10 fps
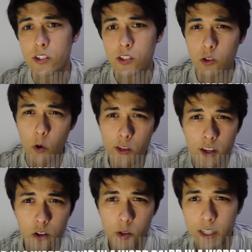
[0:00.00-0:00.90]
store
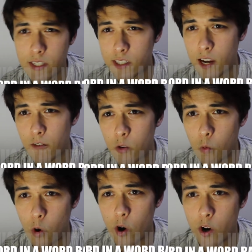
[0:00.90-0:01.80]
the newly
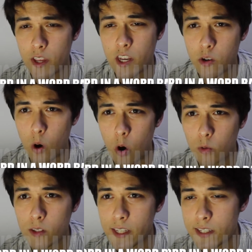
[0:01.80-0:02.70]
discovered word in your
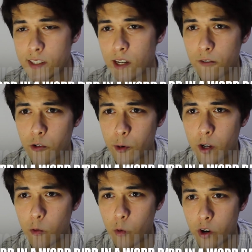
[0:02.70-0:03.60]
own list of
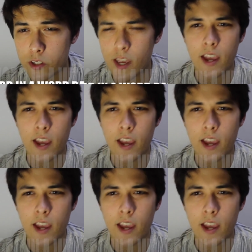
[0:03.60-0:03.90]
Korean words,